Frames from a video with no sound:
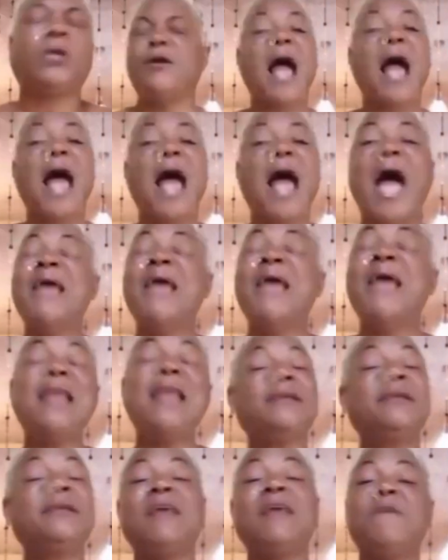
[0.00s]
Look here, in the
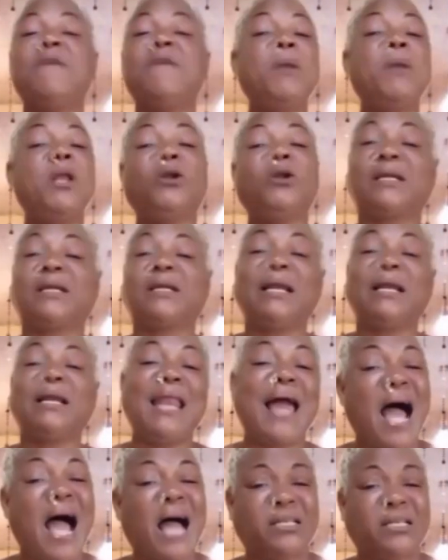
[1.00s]
island, every
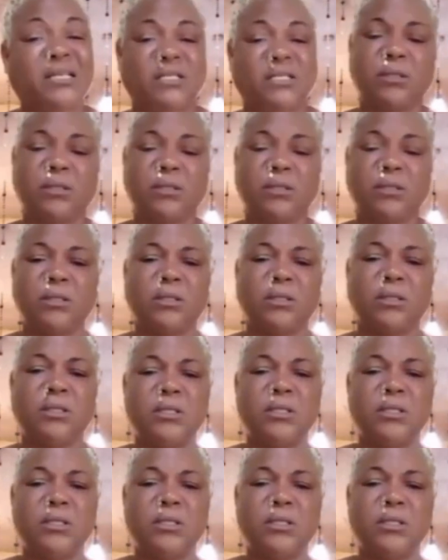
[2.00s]
blood clot.